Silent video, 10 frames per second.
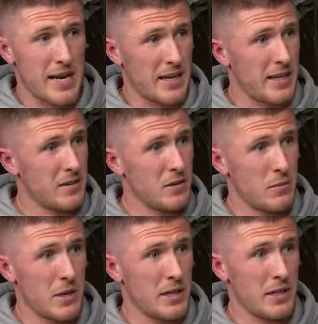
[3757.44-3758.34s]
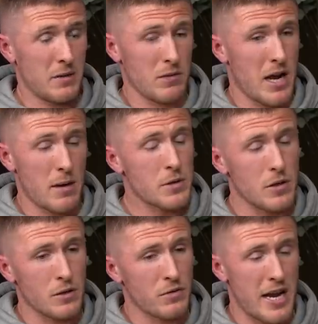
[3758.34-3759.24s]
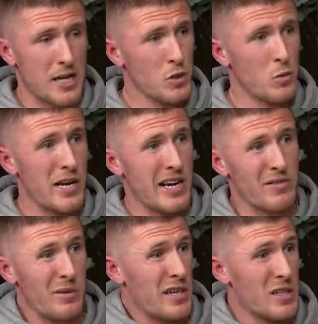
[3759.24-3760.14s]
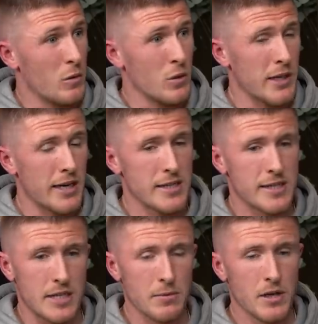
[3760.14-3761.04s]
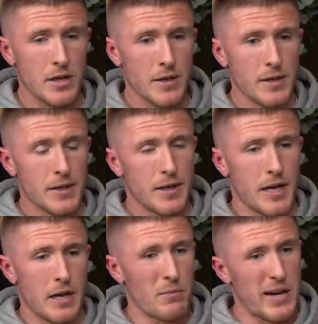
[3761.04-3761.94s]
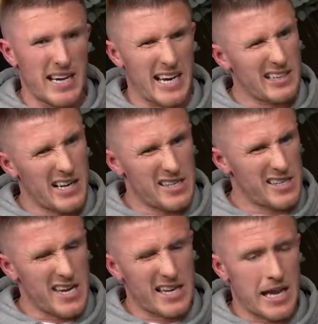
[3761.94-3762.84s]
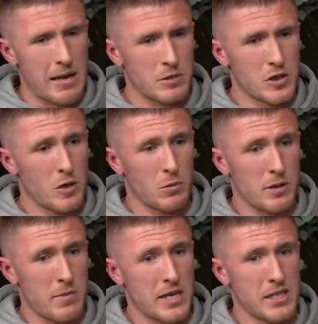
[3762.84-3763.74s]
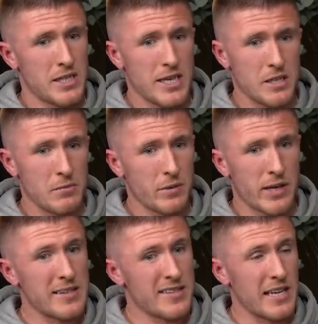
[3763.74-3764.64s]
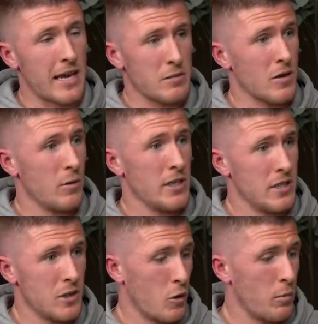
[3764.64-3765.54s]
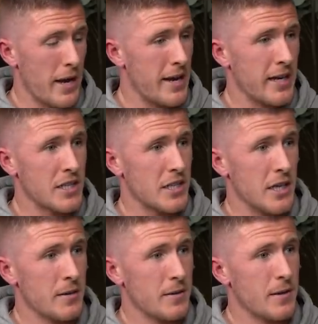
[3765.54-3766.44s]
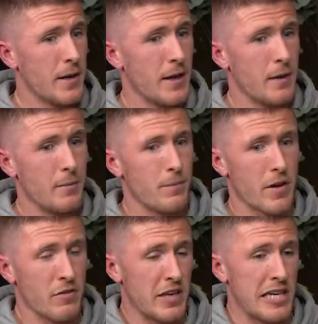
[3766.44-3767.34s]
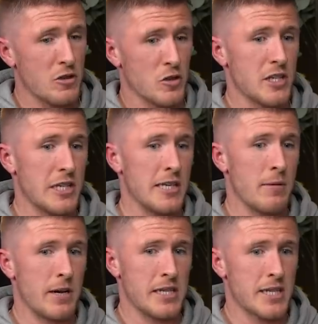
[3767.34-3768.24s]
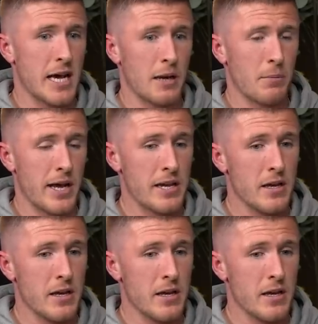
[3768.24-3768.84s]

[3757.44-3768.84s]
lad, do you know what I mean? They were absolutely flying, just winning every week, so I couldn't get in the team. Played like the last 10 games or so, but the manager said to me, would like 10 games to go, listen, you're playing next year. I think he just seen that my style of play